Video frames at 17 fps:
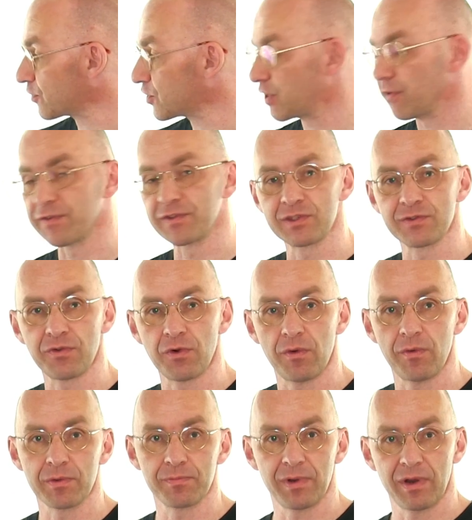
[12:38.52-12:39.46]
of shifts
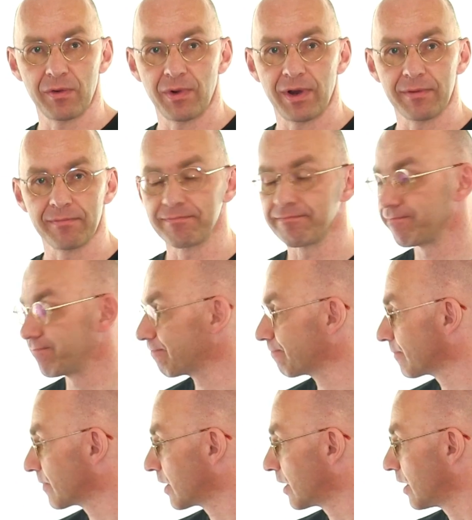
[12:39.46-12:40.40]
forward by one.
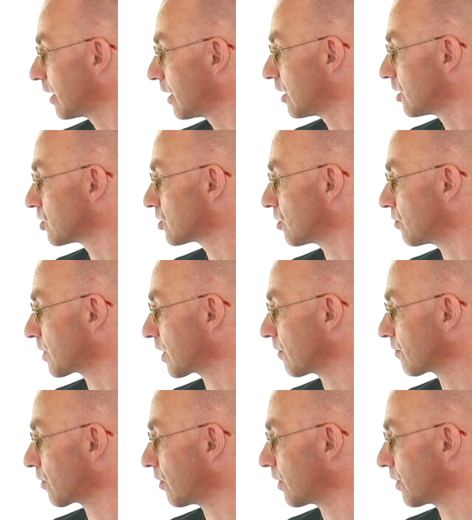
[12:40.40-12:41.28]
So we're kind of